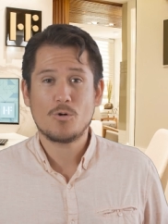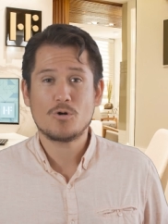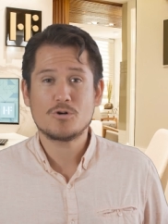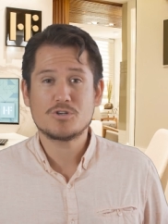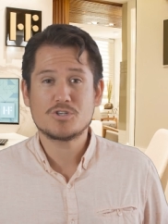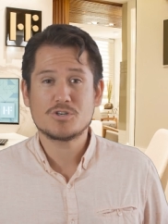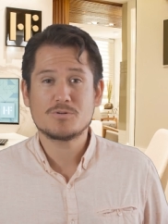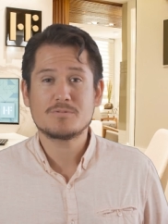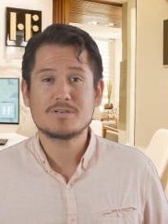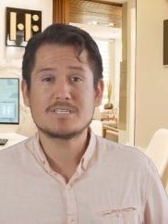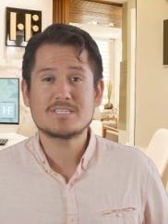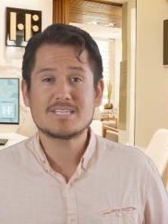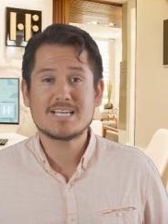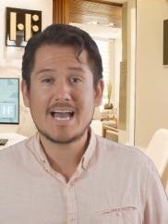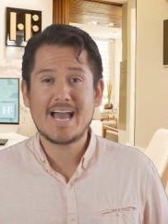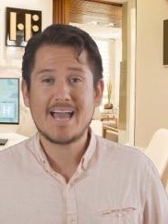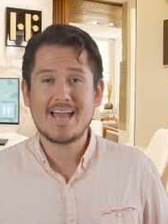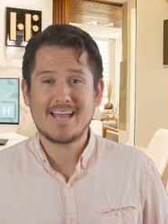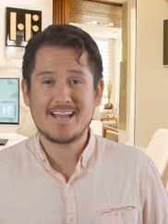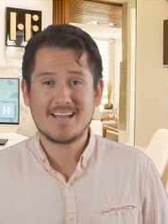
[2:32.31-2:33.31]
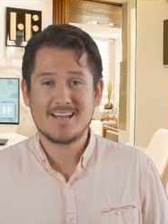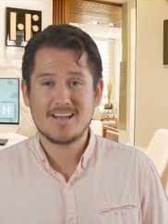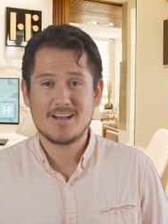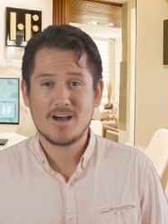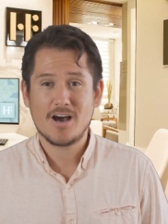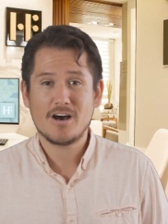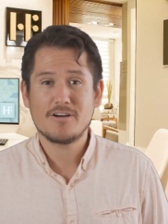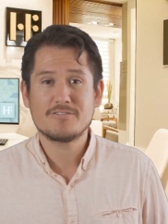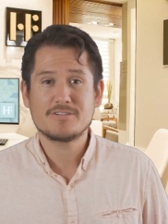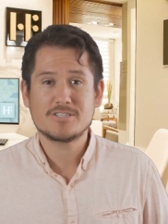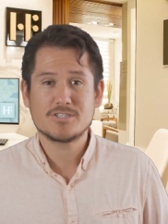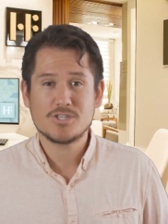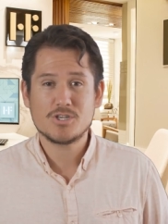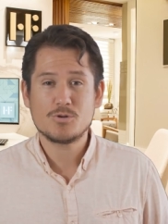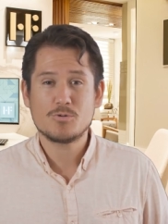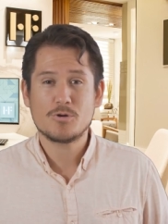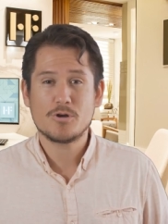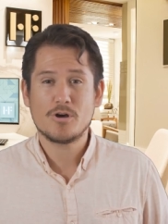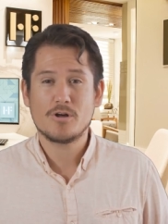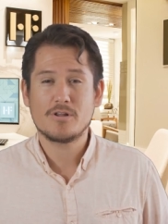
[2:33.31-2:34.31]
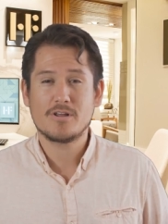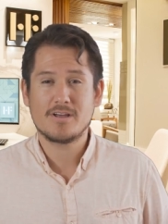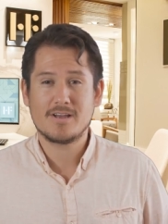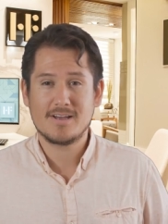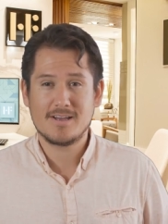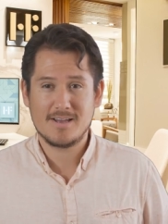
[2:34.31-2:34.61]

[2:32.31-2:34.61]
or should we say, in an office cubicle.